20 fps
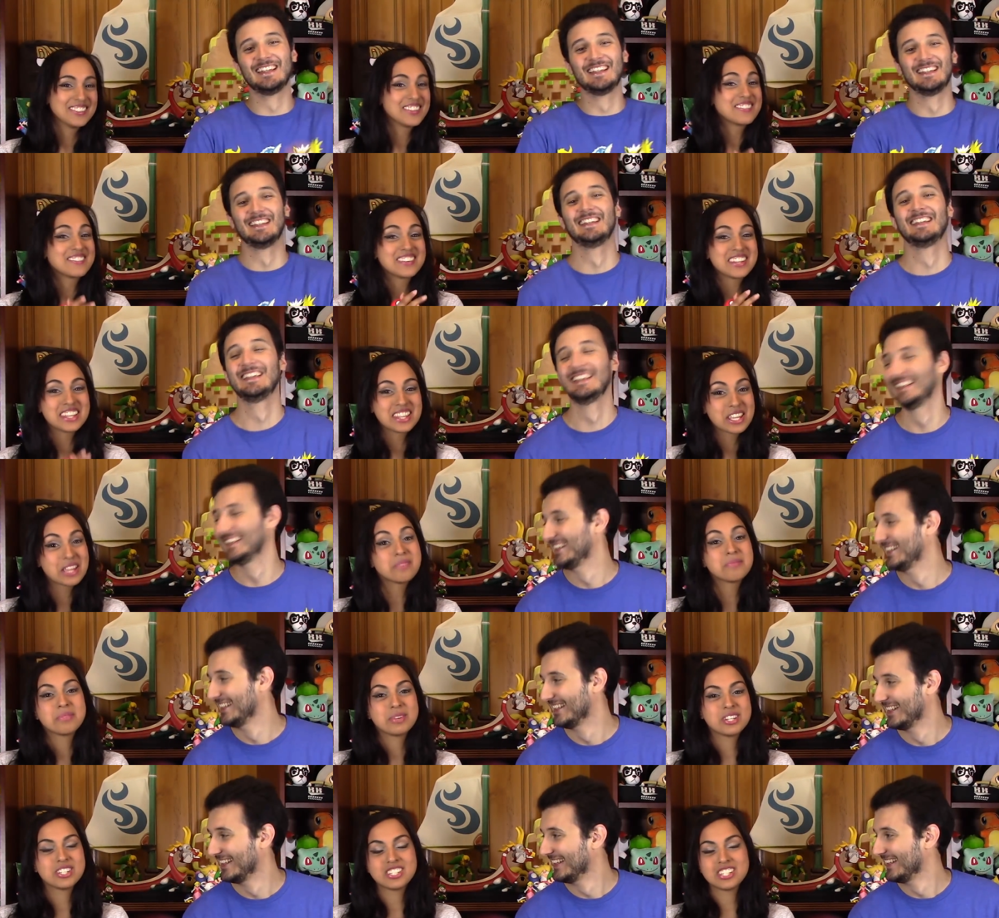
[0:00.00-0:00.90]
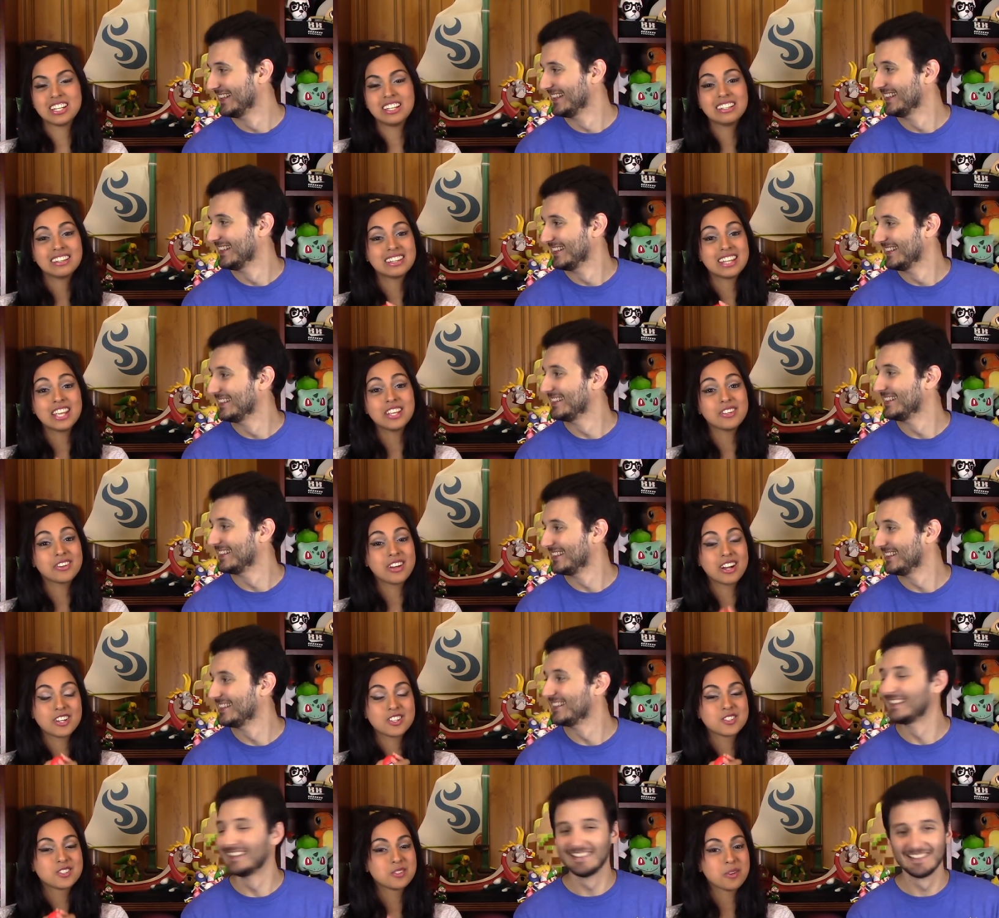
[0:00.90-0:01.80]
Speaker 1: we really appreciate it. Thank you
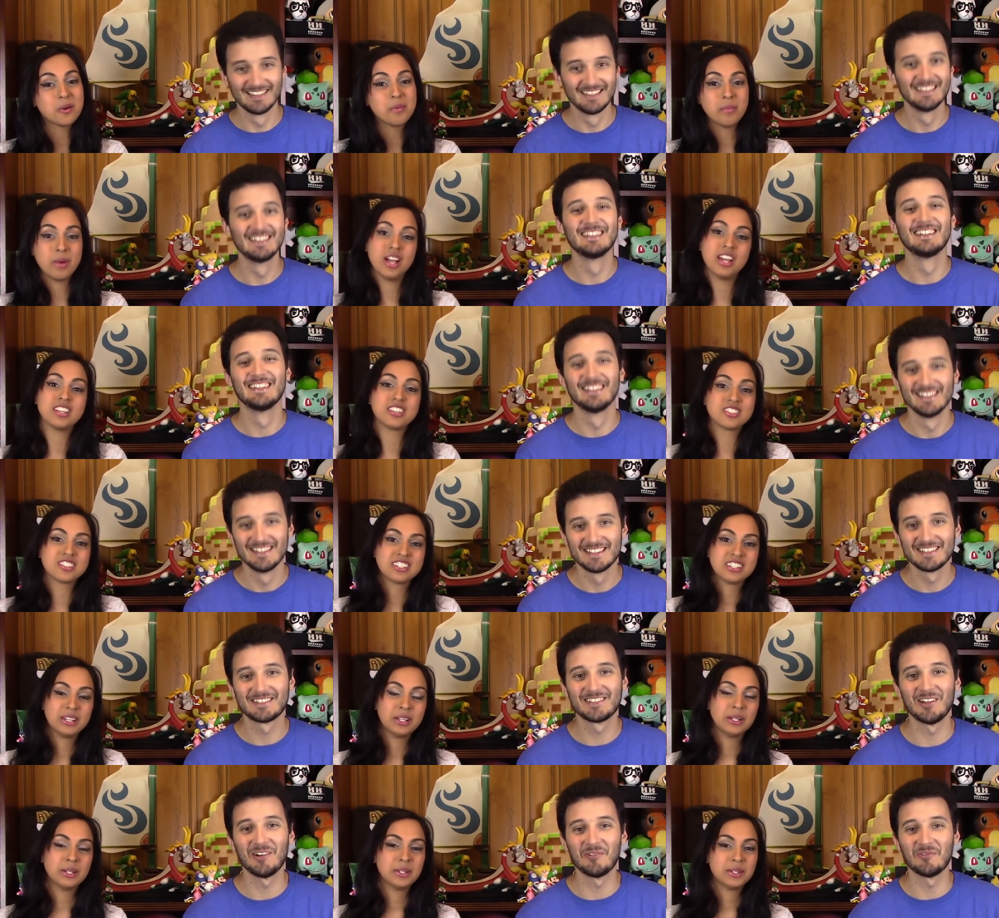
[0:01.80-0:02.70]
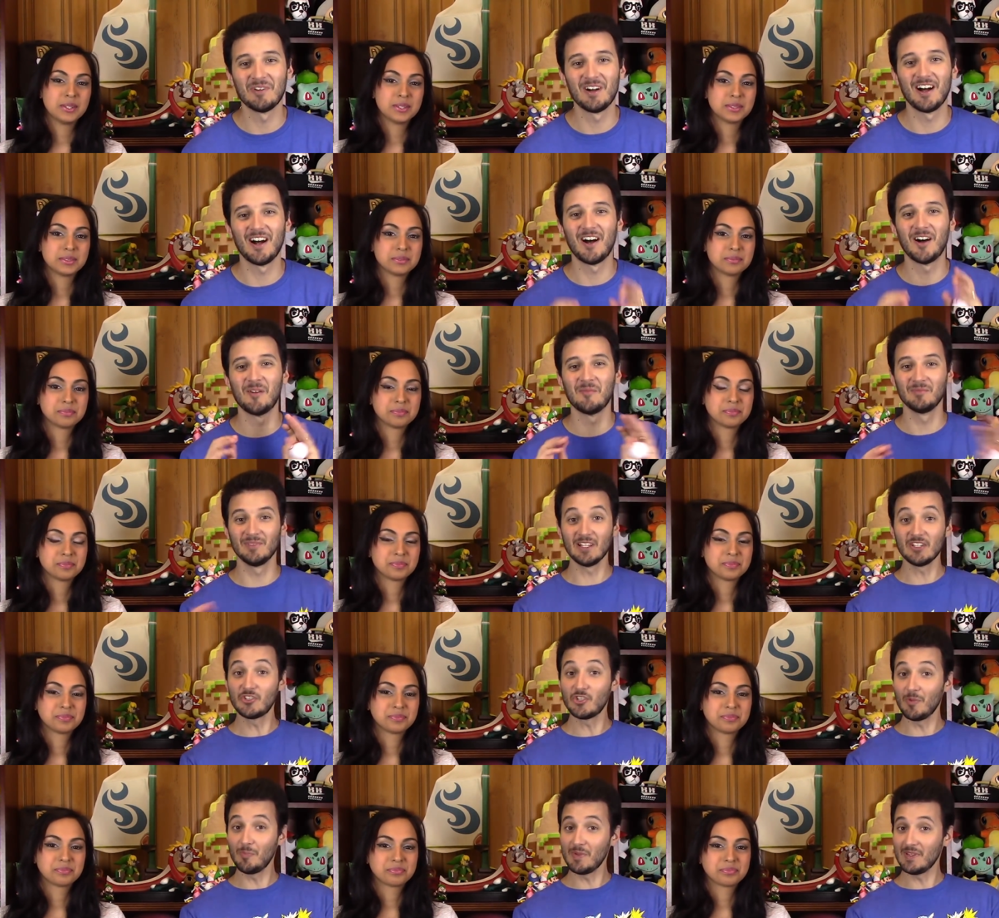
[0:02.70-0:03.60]
guys so much.
Speaker 2: So um,
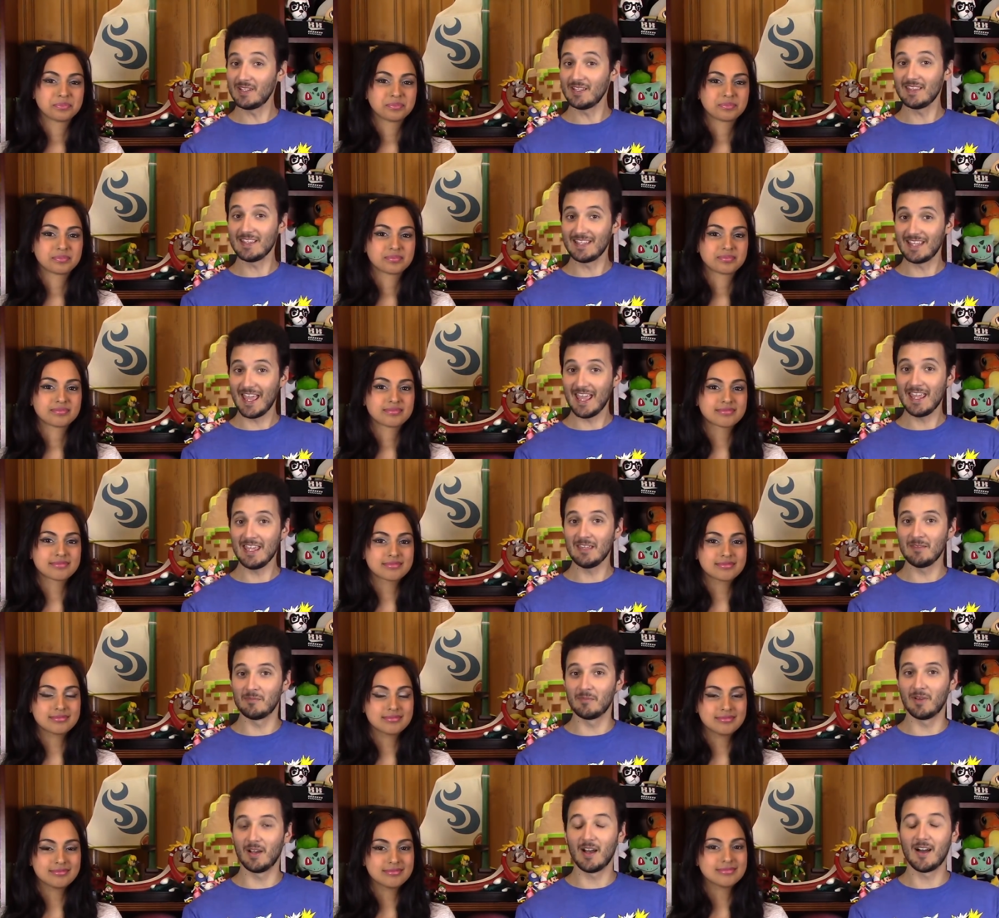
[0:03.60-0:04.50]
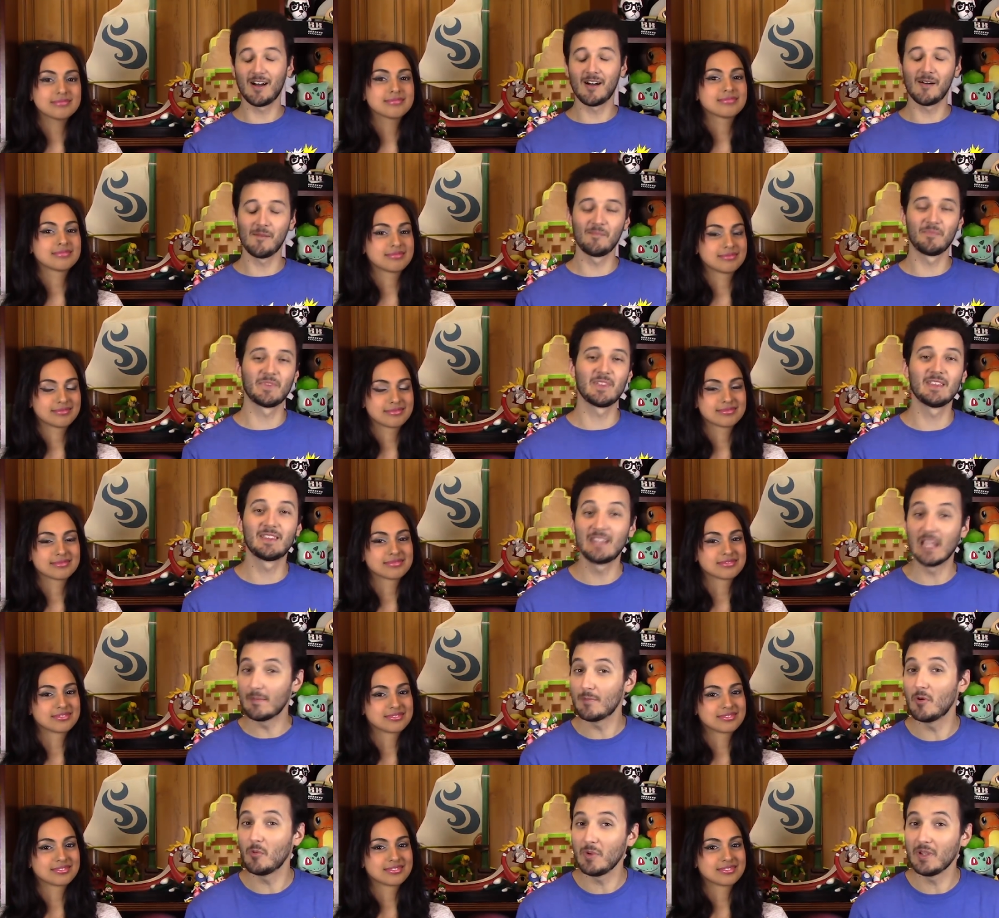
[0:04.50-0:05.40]
let's jump into the game. Um, the
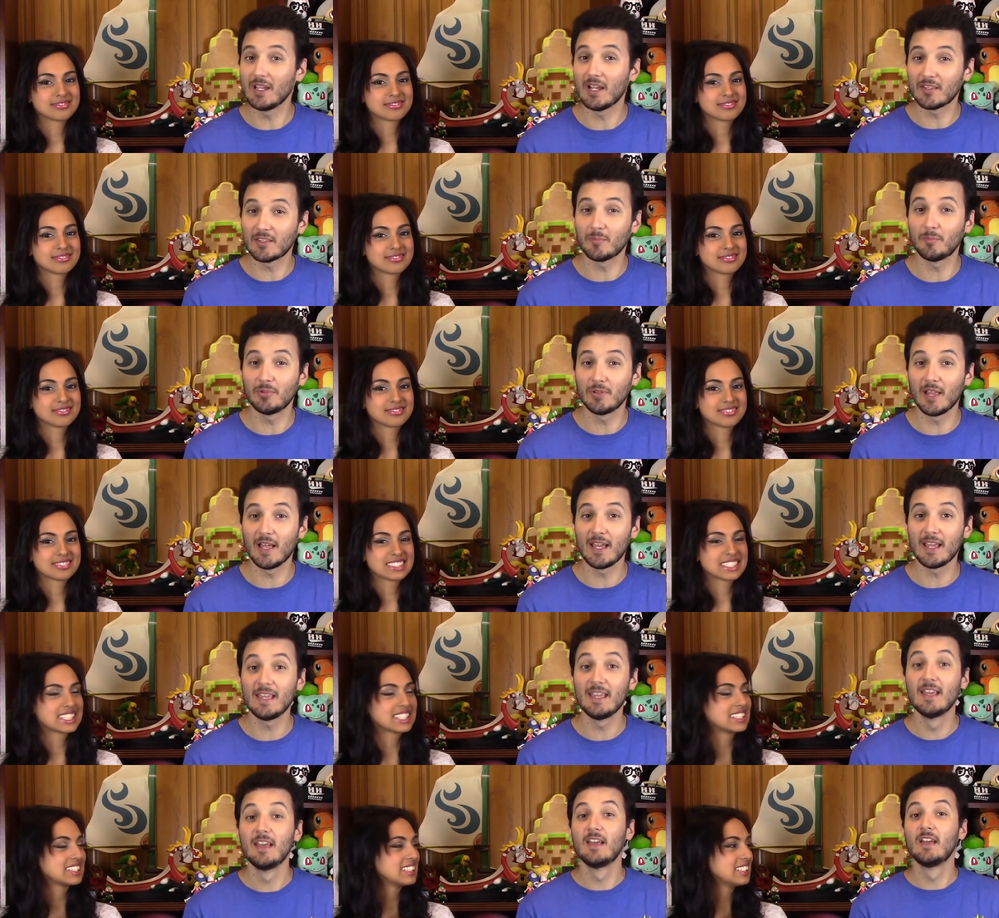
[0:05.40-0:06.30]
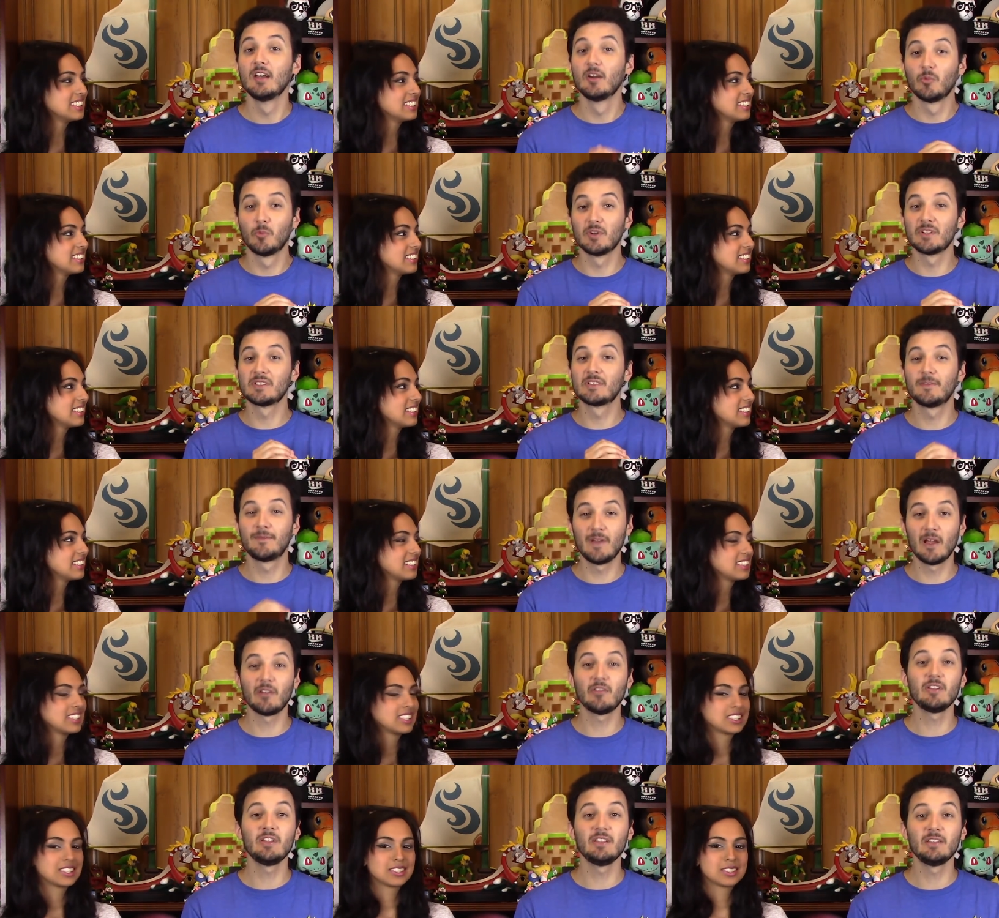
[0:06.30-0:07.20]
demo we got to play was
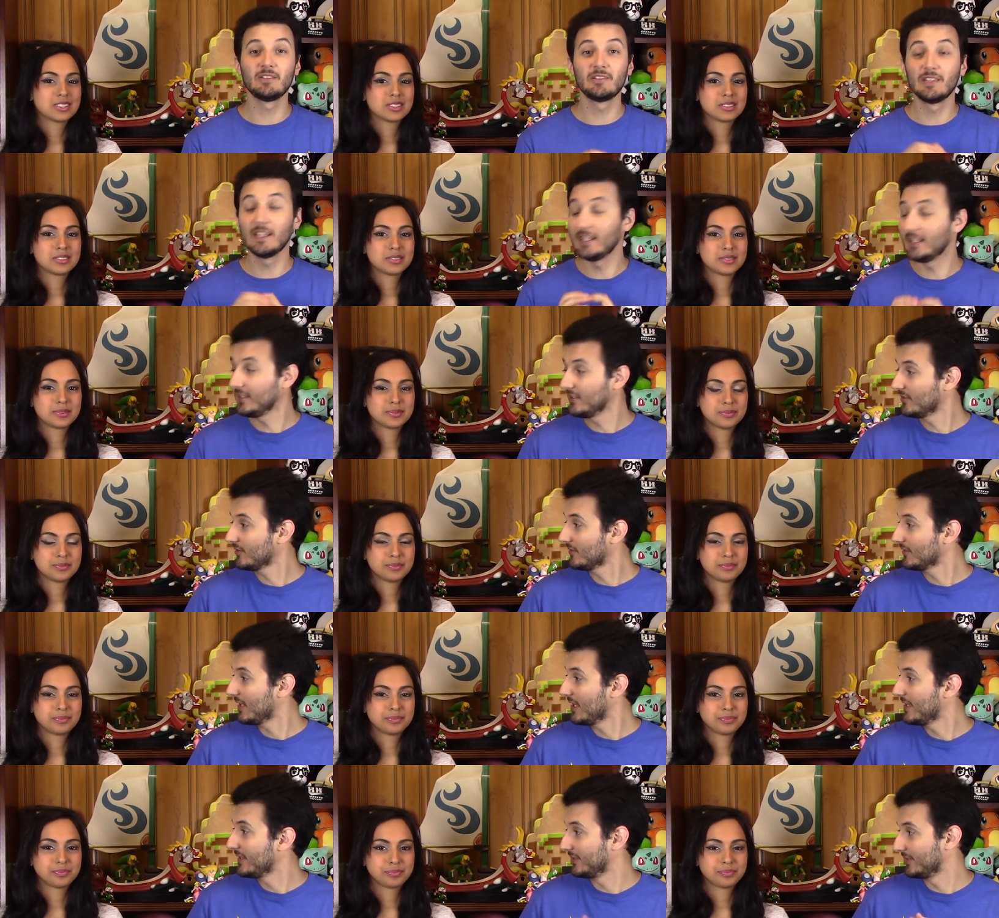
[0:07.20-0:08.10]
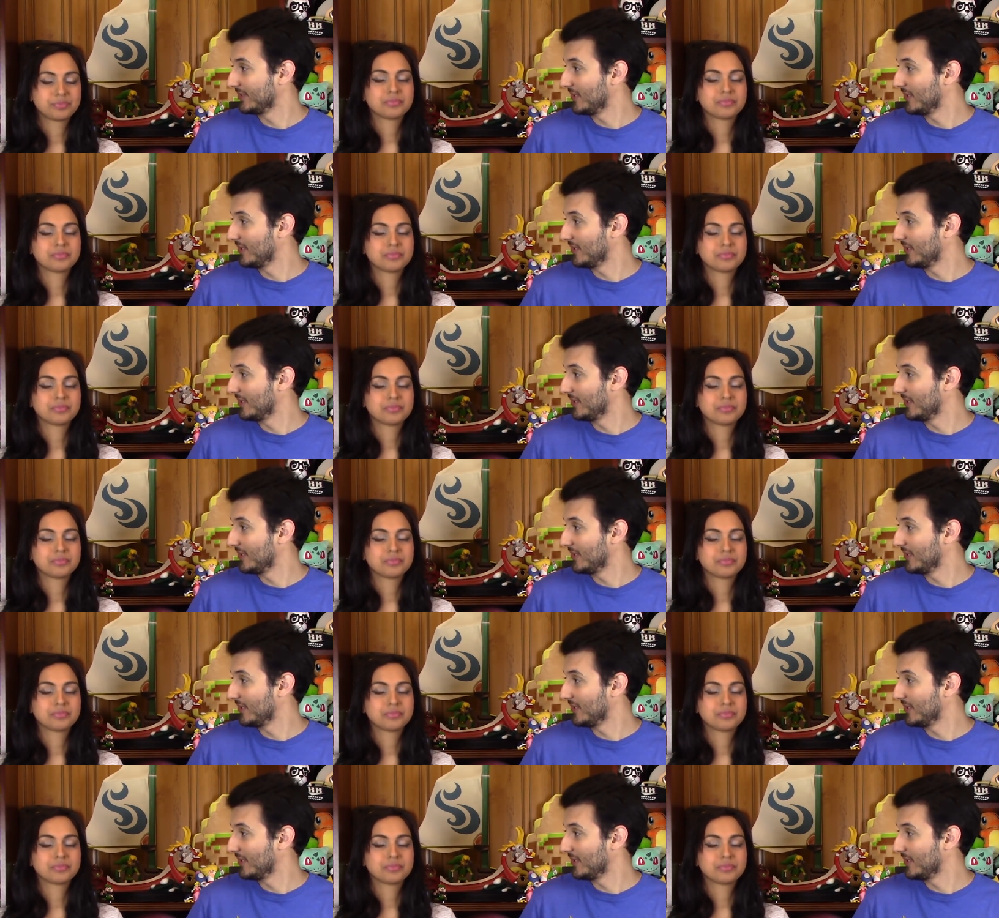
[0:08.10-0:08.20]
very linear and